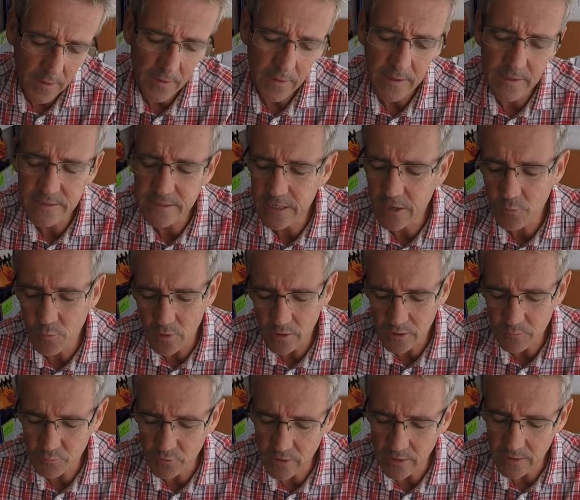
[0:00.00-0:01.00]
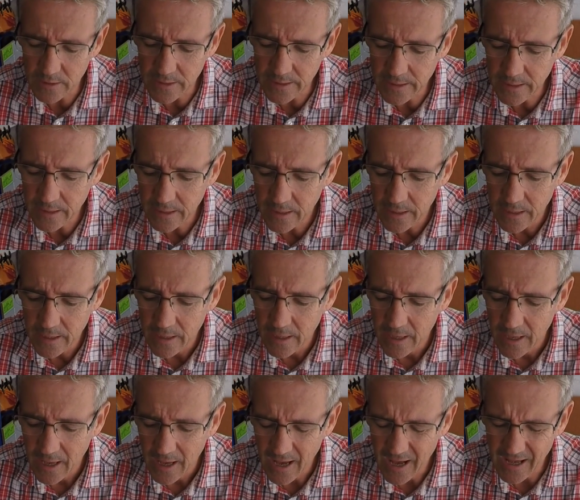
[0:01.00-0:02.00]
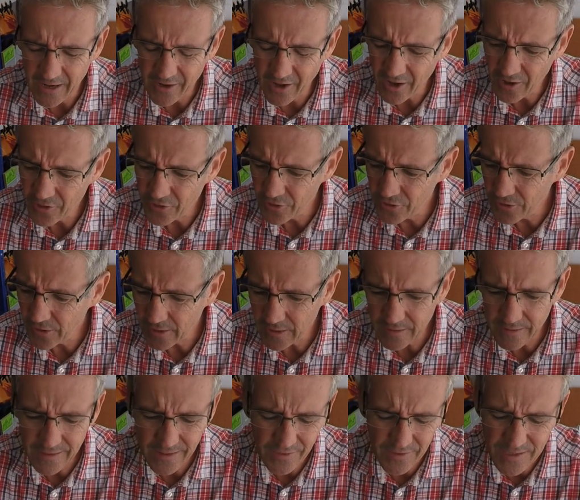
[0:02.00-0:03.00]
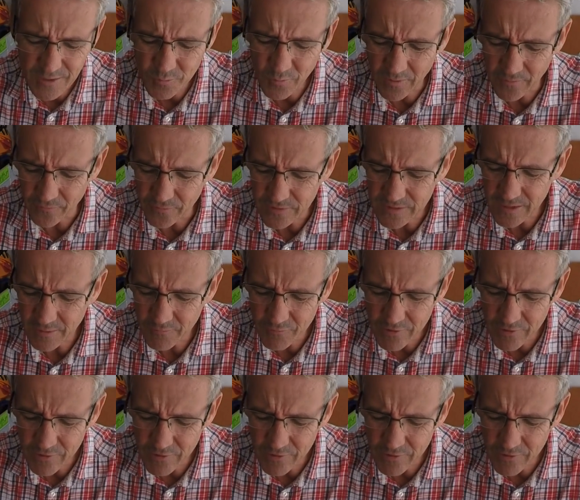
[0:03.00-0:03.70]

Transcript: it still works brilliantly. And I think this one, for some